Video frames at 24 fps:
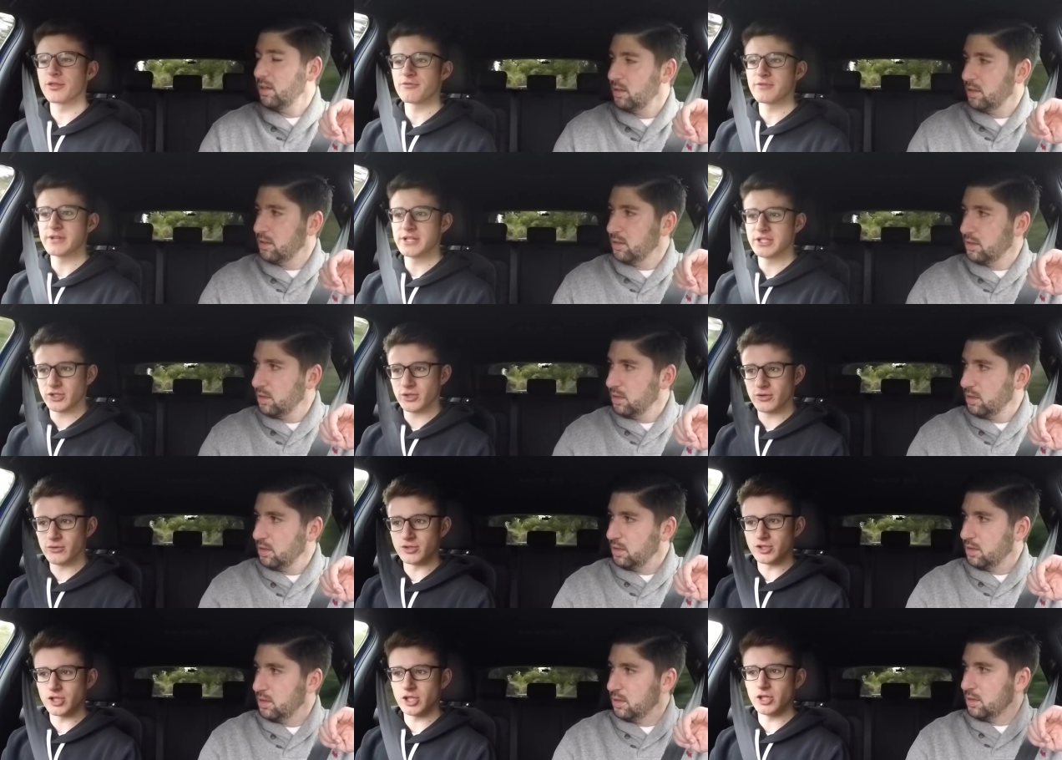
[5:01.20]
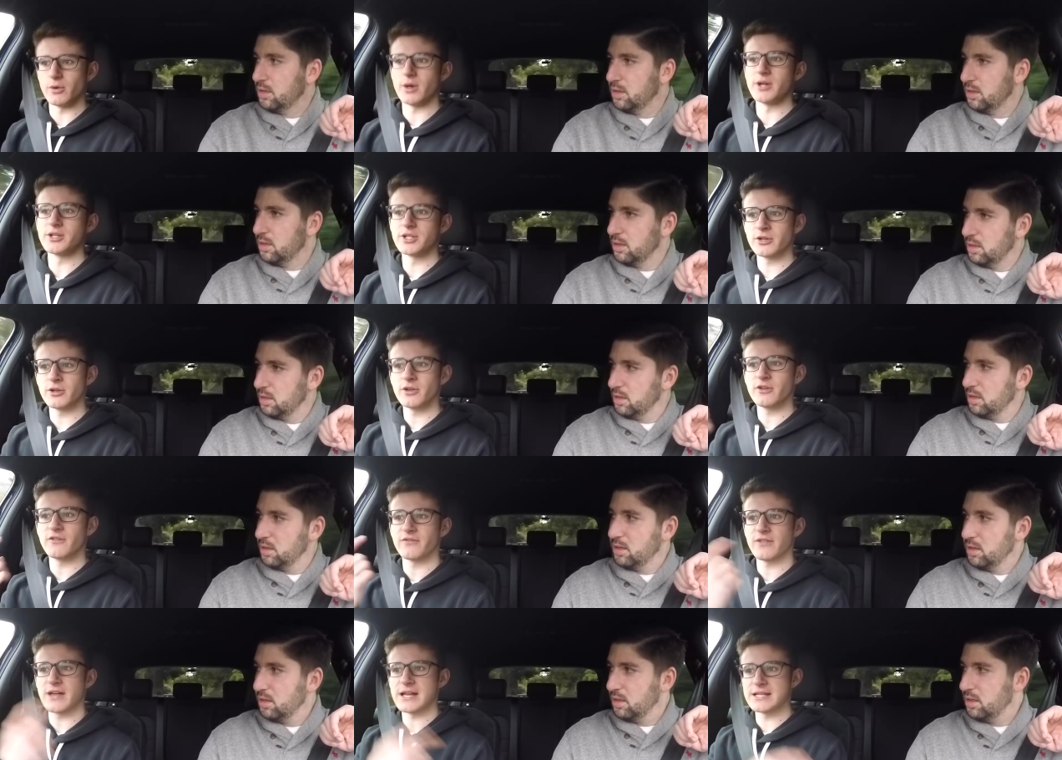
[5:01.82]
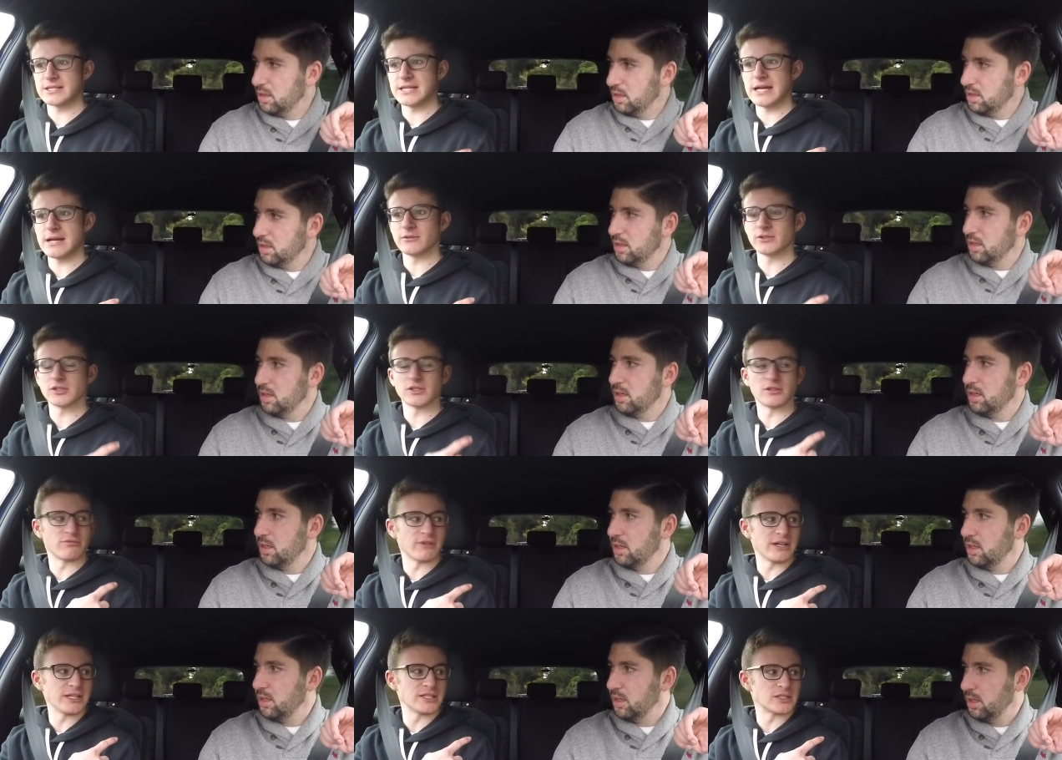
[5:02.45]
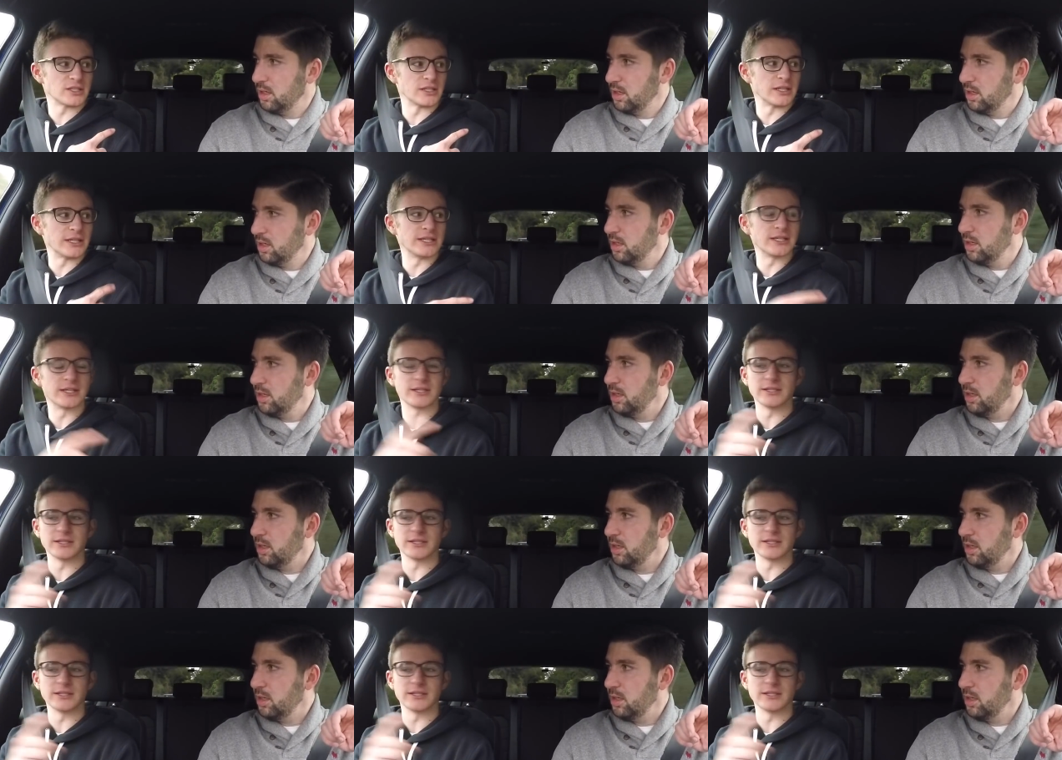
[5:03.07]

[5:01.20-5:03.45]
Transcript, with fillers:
Speaker 1: three twenty-two. I don't know if that's down to the rest of it